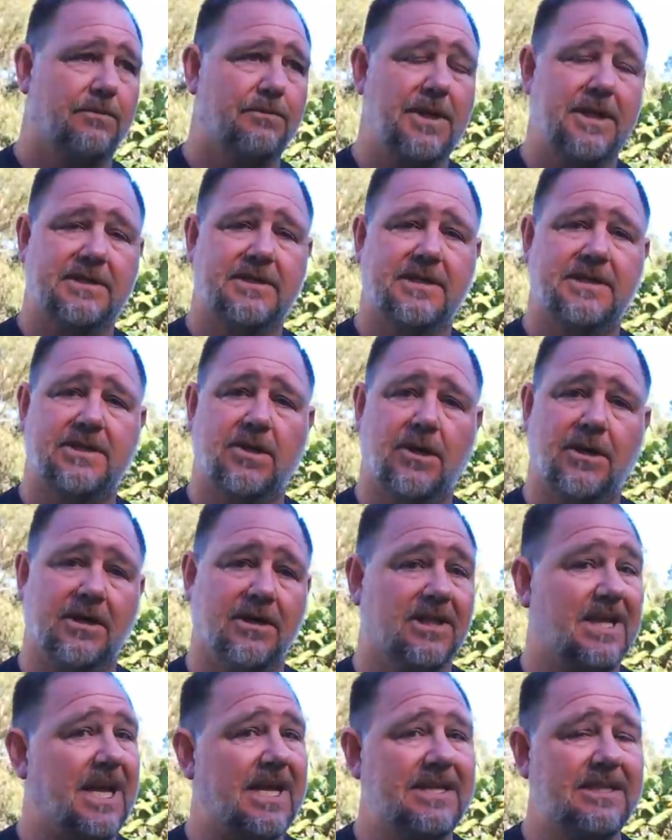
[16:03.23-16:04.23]
pesticide
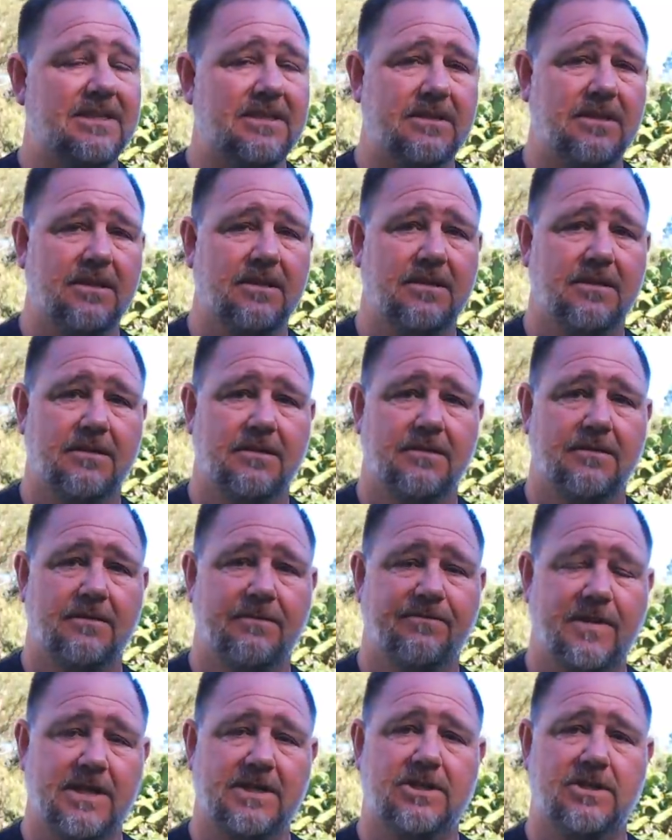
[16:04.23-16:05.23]
laced
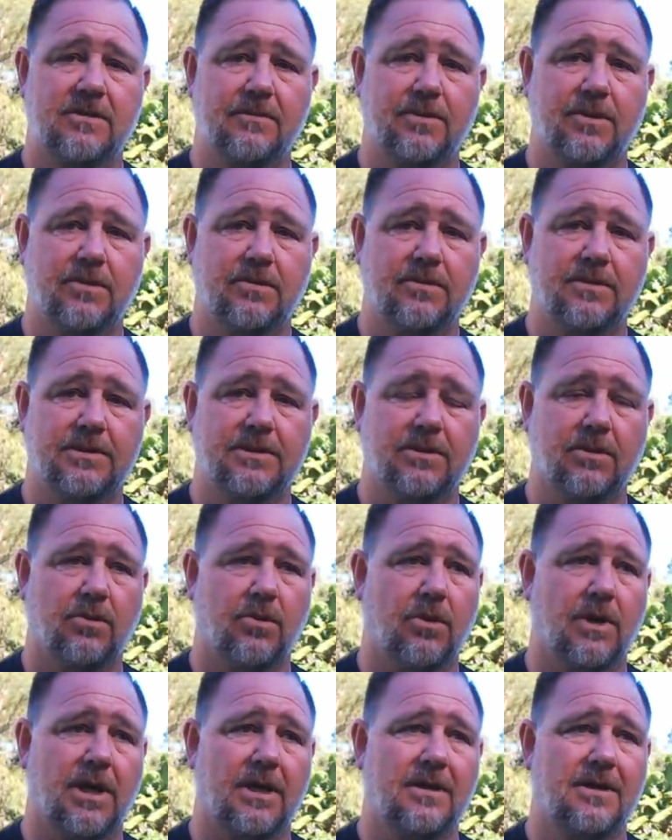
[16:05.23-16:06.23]
vegetables
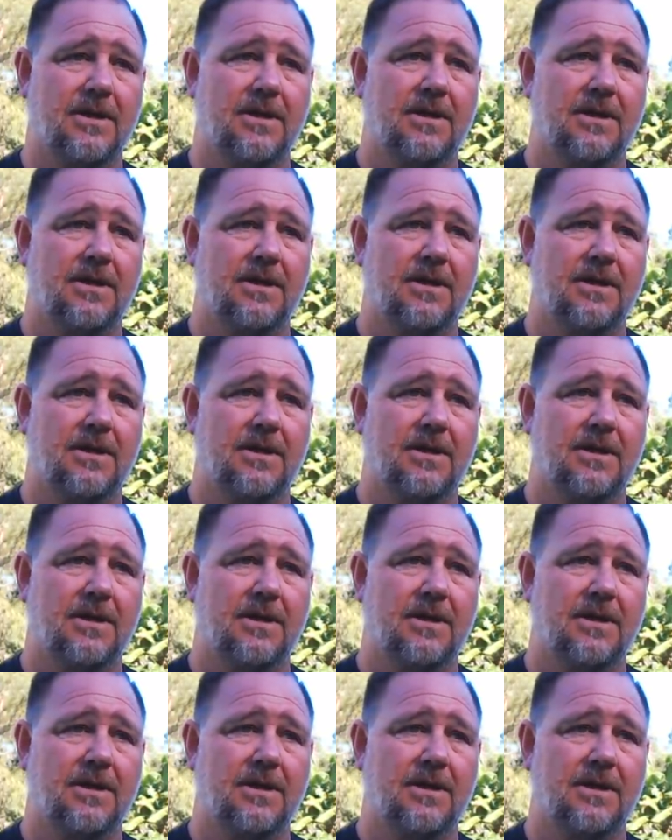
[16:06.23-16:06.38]
or